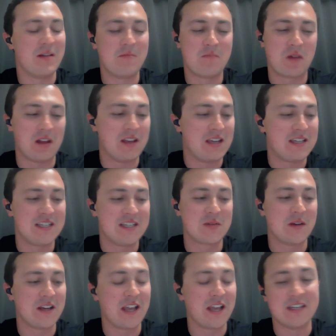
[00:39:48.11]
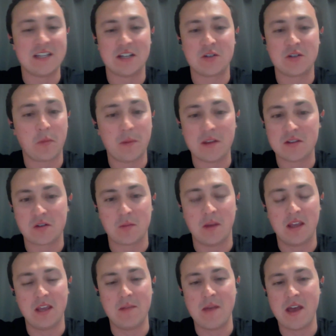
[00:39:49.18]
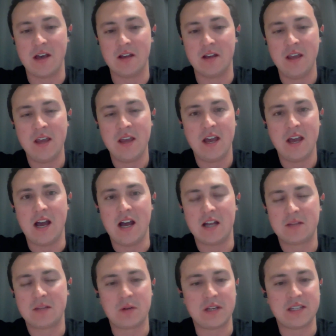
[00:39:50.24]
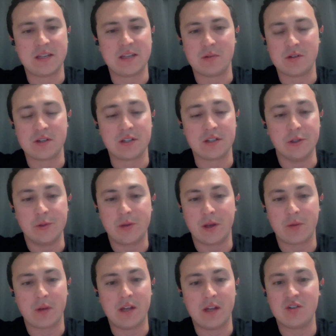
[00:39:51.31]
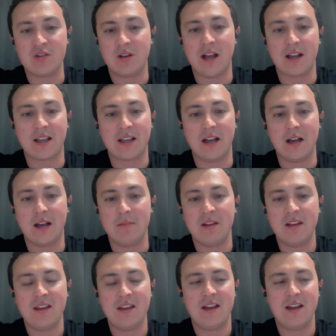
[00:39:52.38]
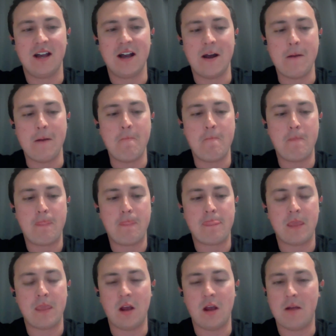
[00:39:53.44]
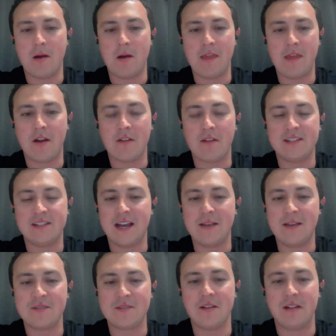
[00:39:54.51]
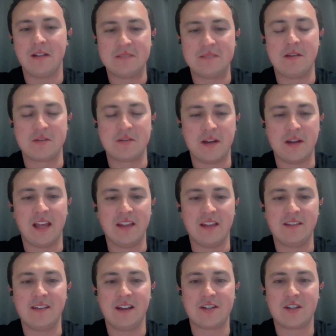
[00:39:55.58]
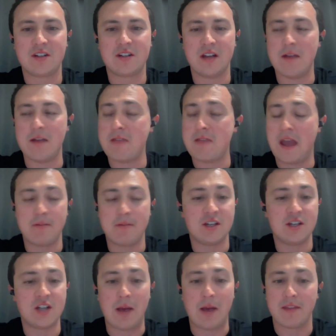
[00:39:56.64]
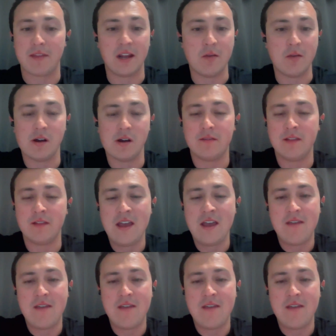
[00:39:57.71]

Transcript: Probably easiest way to get in touch with me is through my email. It's pretty simple, just luke@renjoy.com. I'm on that all the time, so that's the best way to get in touch. I'd be happy to chat with anyone.